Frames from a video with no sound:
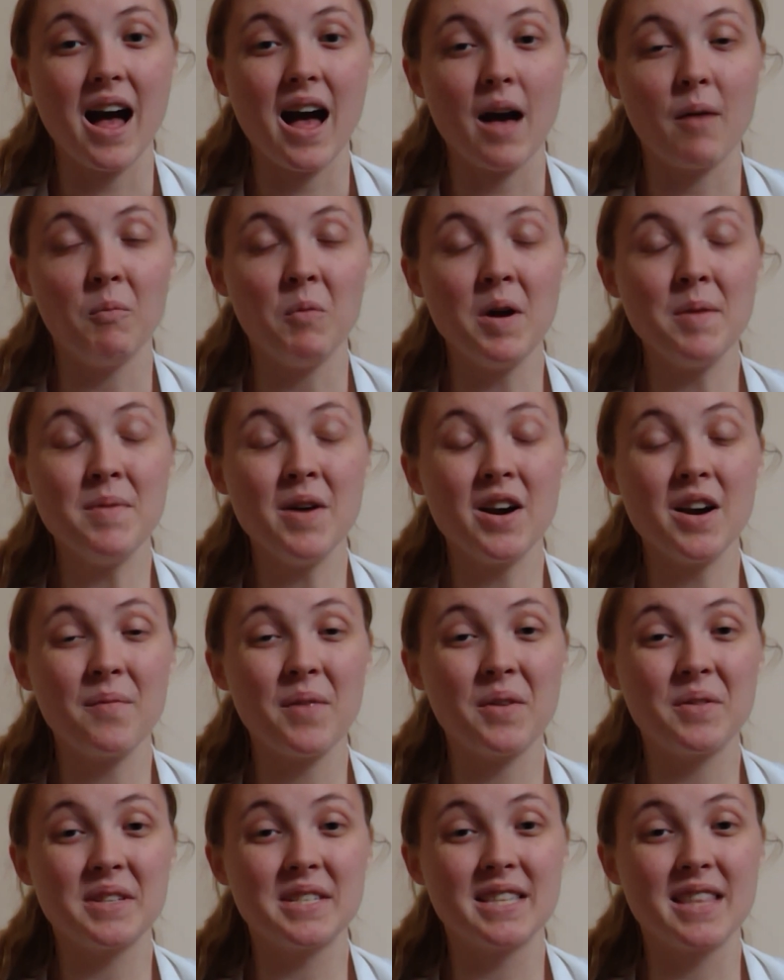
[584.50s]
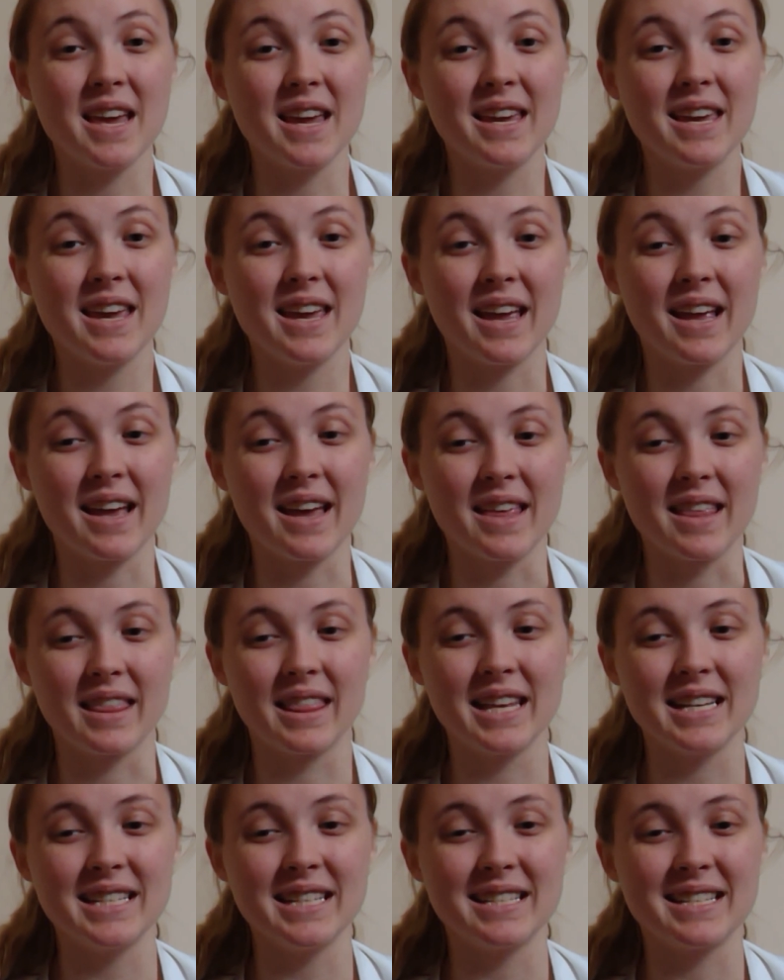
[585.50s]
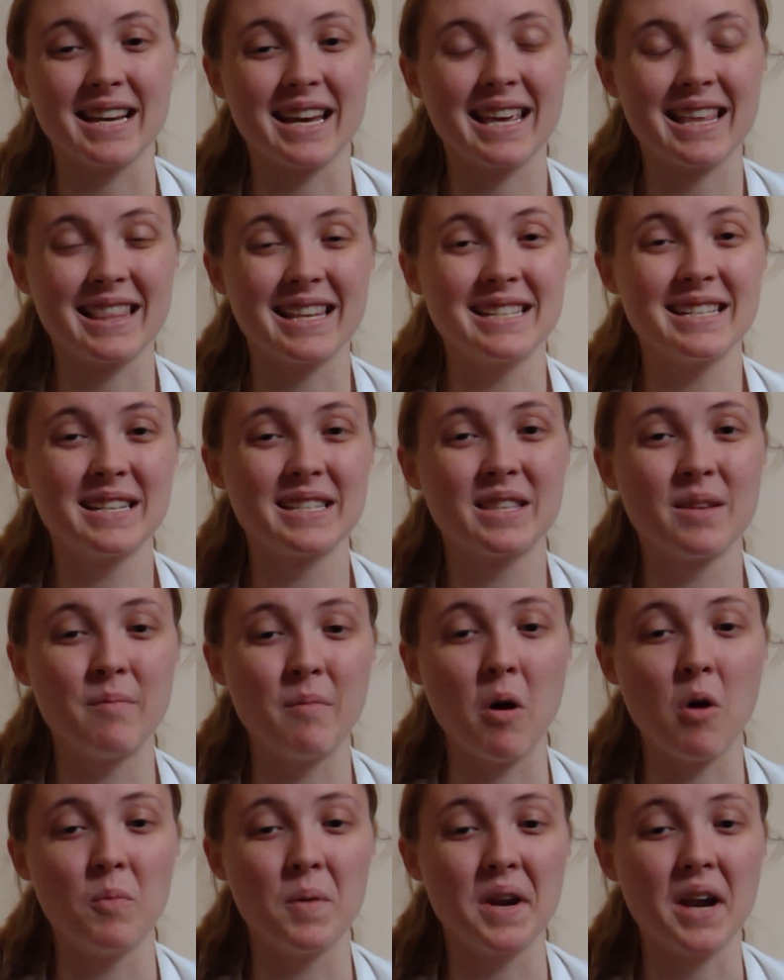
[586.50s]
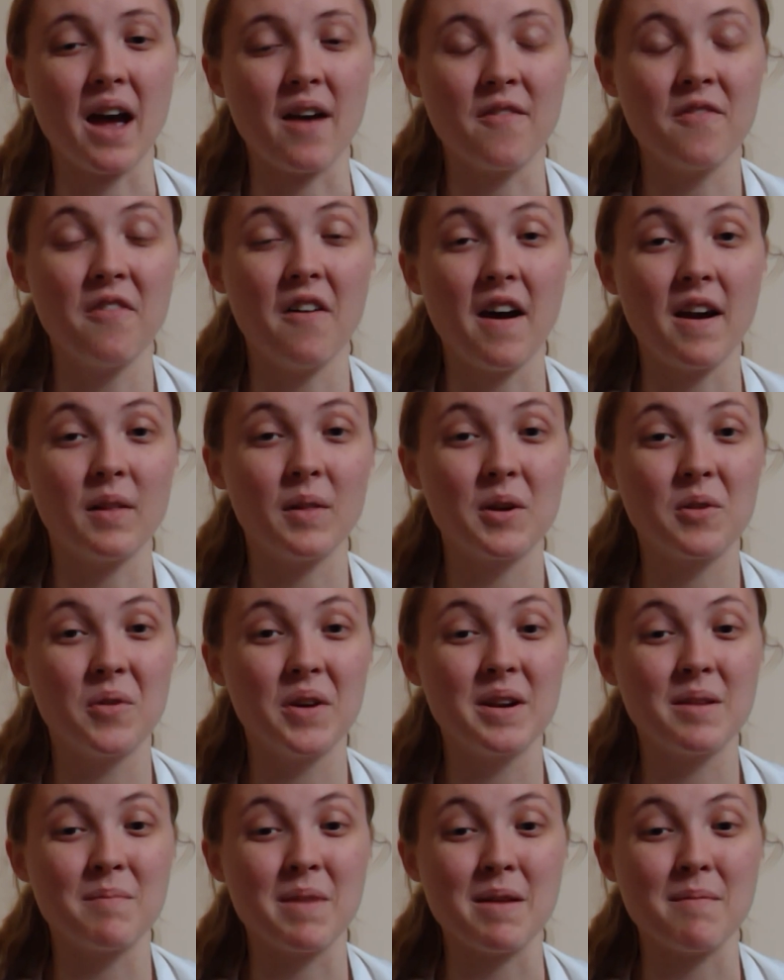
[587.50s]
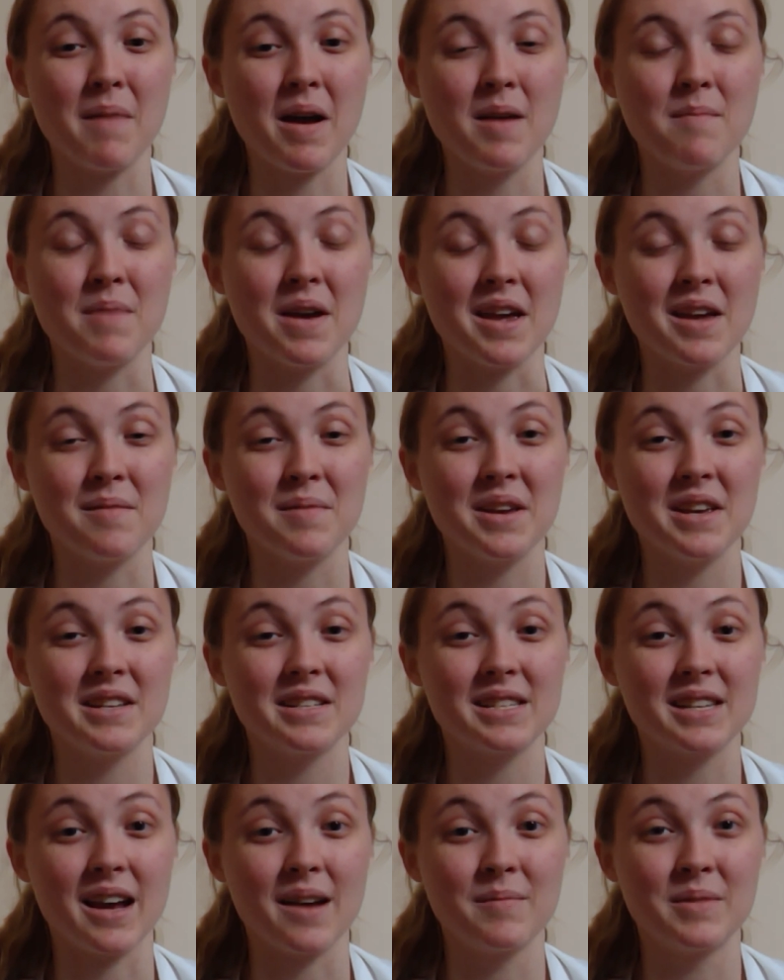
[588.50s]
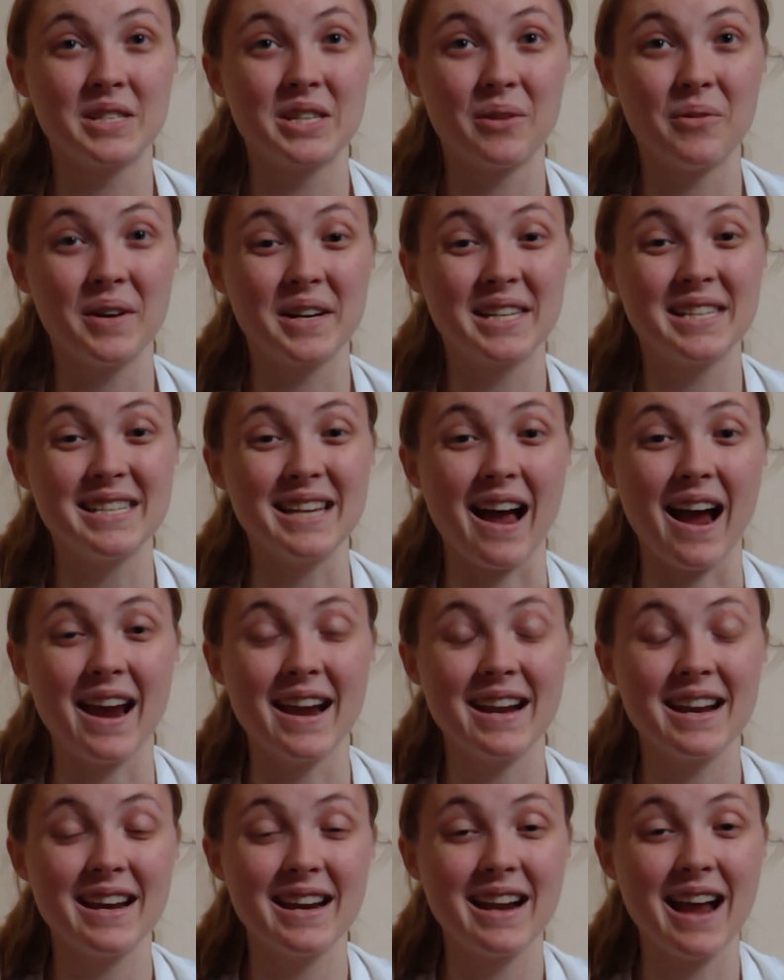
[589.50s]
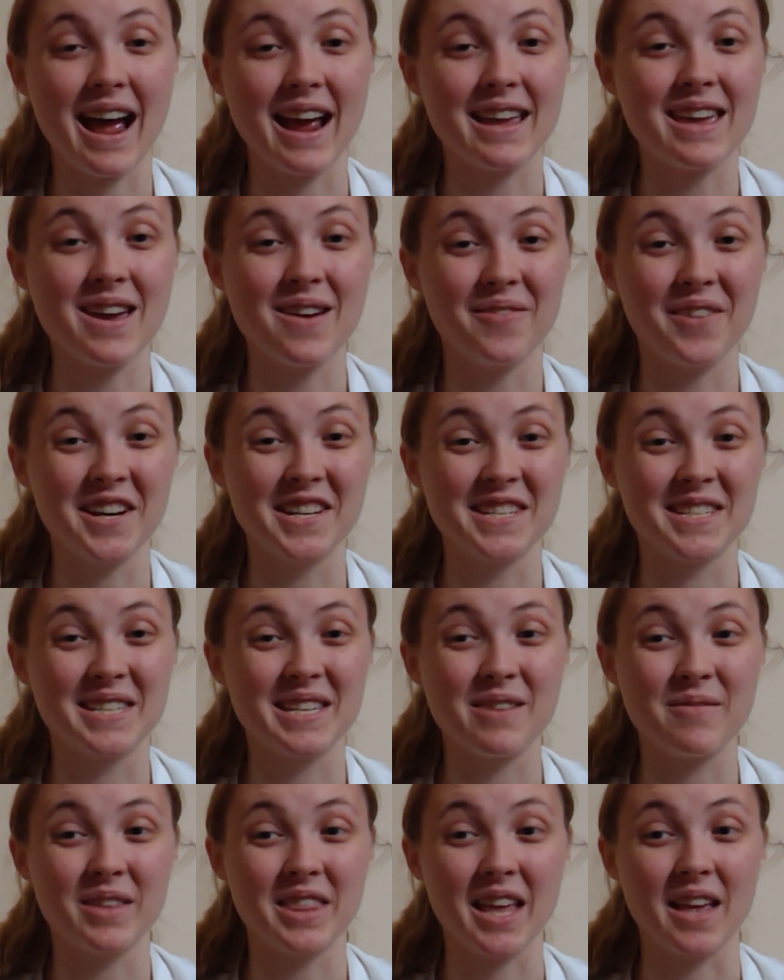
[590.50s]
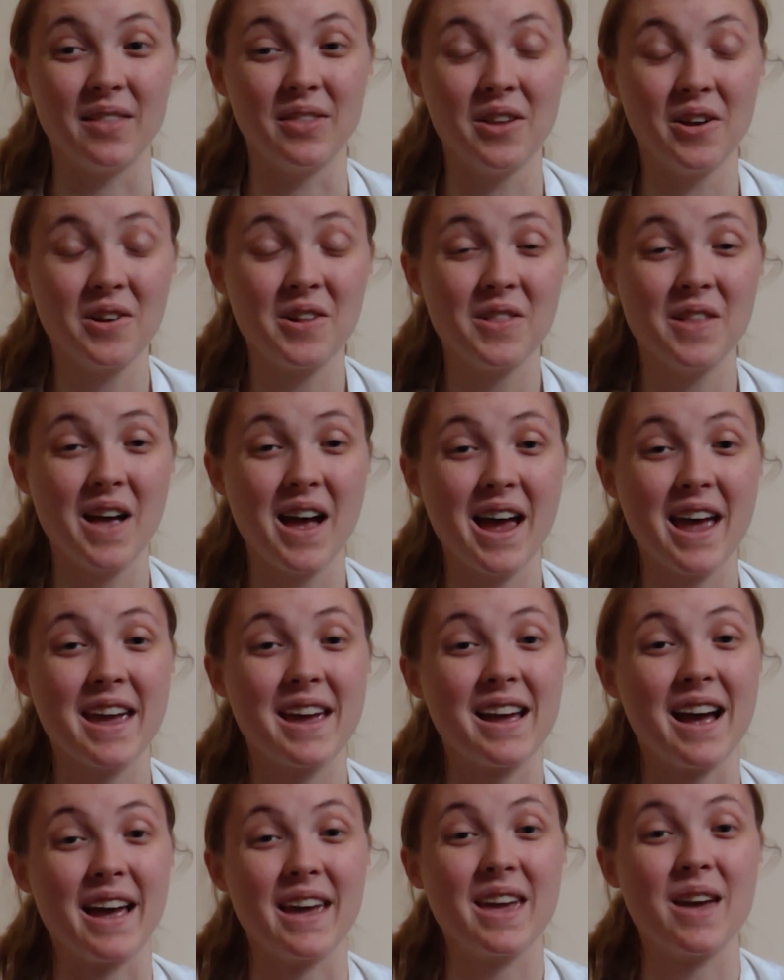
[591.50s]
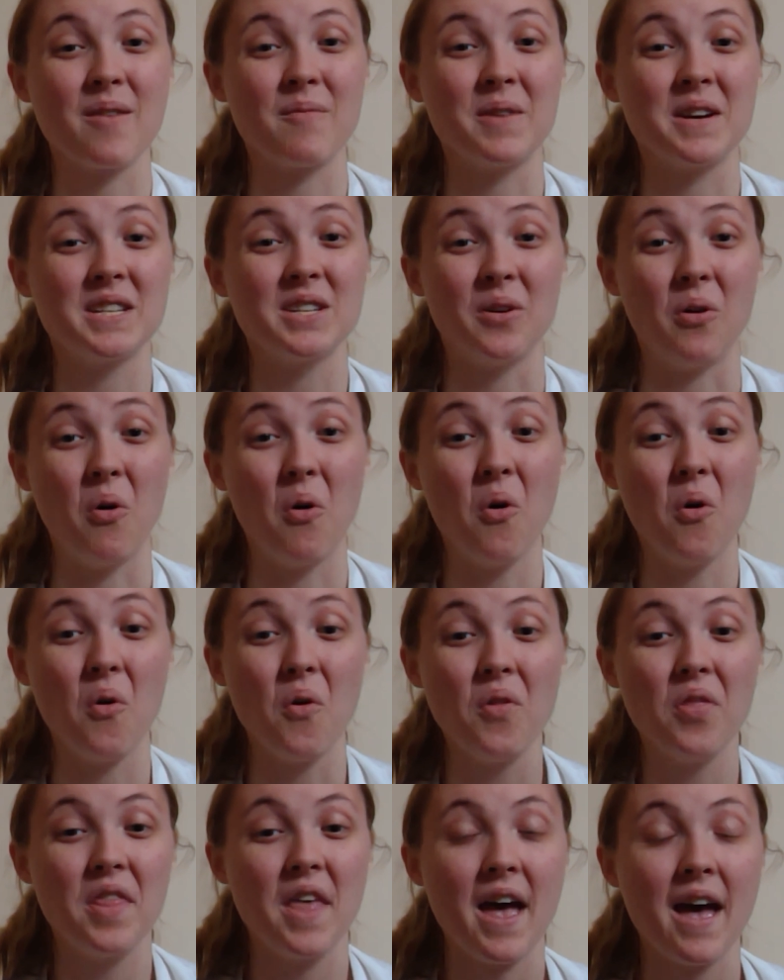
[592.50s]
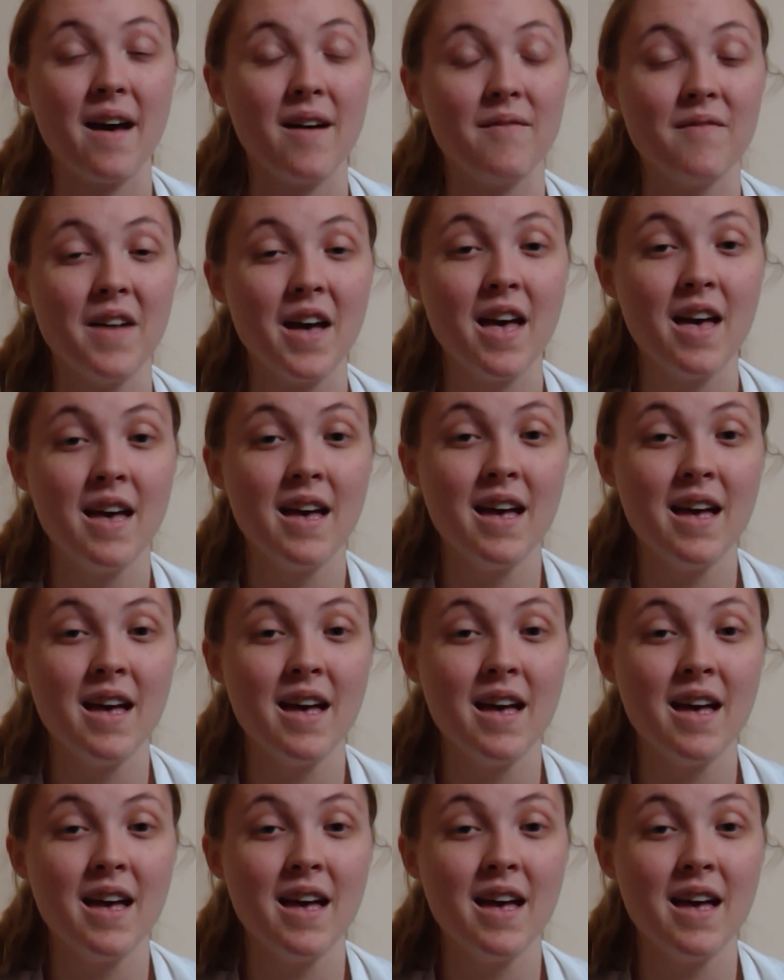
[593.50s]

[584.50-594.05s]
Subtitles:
one part of me was thinking, this is it. This is the moment. I'm finally going to meet my babies. I'm so excited. I can't wait to see what they look like. I can't wait to hold them.